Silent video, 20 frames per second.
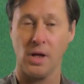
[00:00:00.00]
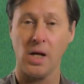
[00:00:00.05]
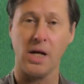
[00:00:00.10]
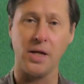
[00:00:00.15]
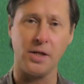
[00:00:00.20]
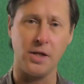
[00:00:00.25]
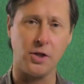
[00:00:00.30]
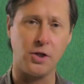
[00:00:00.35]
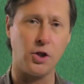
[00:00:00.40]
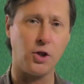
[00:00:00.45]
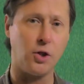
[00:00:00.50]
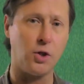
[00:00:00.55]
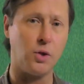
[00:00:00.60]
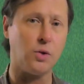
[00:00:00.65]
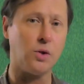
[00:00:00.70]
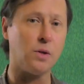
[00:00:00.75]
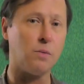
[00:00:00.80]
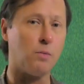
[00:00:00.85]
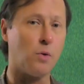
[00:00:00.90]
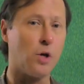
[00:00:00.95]
And did you
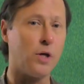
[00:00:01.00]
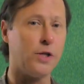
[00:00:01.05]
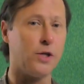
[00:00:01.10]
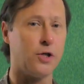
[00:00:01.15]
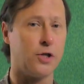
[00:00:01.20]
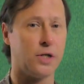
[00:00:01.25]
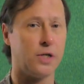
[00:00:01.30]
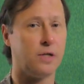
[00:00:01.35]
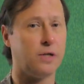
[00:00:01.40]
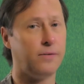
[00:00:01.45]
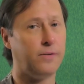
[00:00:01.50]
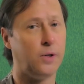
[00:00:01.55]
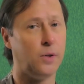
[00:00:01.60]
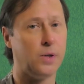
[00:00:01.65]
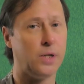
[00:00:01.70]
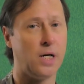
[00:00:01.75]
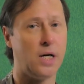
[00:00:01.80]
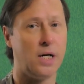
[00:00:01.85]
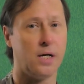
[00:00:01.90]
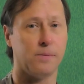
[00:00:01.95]
use it more than just a few
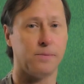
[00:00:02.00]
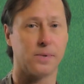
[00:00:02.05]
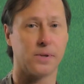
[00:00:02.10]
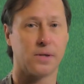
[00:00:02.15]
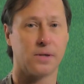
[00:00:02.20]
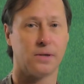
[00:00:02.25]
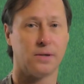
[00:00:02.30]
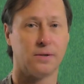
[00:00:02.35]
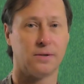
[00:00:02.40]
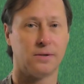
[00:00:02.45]
times?